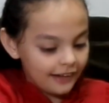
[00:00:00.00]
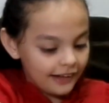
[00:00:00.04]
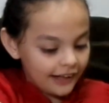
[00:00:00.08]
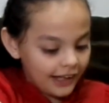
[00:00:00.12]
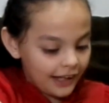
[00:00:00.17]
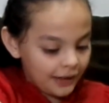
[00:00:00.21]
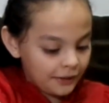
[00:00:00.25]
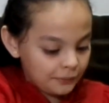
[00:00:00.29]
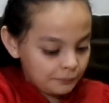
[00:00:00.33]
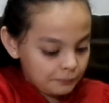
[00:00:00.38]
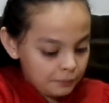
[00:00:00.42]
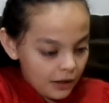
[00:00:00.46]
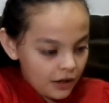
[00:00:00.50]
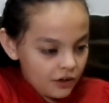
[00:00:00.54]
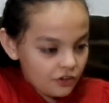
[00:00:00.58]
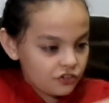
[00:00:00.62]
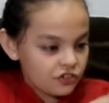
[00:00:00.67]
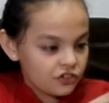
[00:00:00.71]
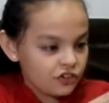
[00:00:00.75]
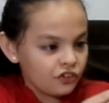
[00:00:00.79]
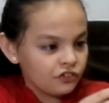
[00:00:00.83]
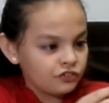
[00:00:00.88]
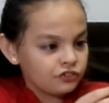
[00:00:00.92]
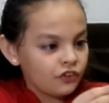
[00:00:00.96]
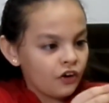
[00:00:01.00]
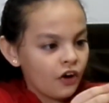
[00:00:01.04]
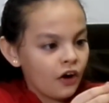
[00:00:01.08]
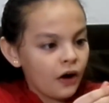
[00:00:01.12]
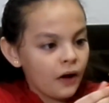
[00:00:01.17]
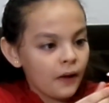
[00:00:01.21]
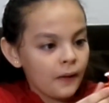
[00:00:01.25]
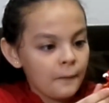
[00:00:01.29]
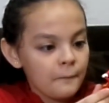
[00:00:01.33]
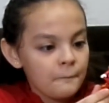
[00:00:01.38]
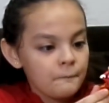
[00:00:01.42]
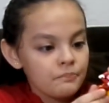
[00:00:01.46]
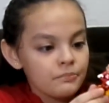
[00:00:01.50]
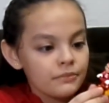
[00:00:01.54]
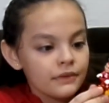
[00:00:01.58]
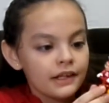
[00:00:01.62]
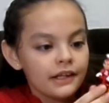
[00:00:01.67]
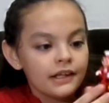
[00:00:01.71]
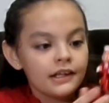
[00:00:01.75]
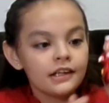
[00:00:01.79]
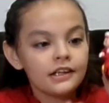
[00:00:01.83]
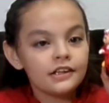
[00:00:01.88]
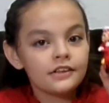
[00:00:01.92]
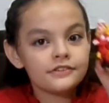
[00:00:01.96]
And best of all,
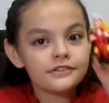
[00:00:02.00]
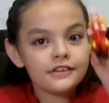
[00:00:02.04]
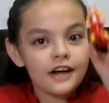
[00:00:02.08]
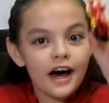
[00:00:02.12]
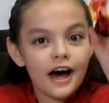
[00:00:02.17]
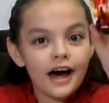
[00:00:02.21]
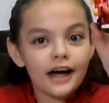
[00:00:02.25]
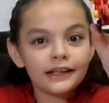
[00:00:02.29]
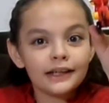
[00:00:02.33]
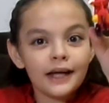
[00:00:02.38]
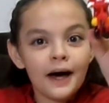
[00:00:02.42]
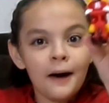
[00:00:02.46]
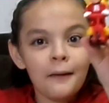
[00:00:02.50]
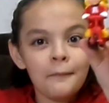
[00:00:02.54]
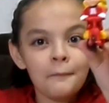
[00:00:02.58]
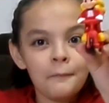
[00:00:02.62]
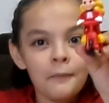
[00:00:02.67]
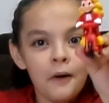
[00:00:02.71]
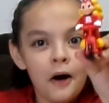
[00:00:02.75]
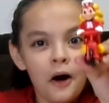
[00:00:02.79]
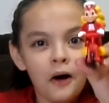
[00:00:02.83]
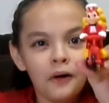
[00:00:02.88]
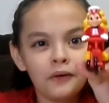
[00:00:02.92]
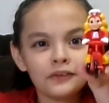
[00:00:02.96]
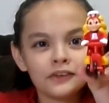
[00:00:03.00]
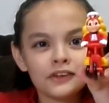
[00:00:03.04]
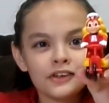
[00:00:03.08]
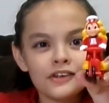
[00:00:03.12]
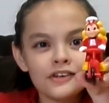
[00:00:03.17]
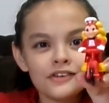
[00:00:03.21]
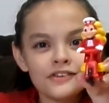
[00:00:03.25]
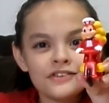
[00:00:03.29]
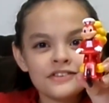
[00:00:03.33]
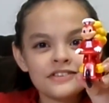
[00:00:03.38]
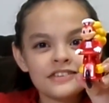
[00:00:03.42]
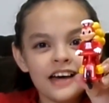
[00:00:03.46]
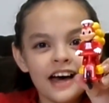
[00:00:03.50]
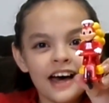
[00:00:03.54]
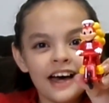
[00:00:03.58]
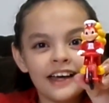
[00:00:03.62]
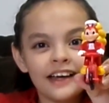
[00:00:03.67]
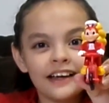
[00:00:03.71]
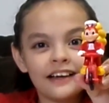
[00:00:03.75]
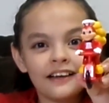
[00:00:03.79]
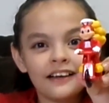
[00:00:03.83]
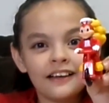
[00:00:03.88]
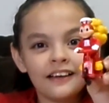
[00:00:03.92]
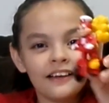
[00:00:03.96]
he's on a motorcycle.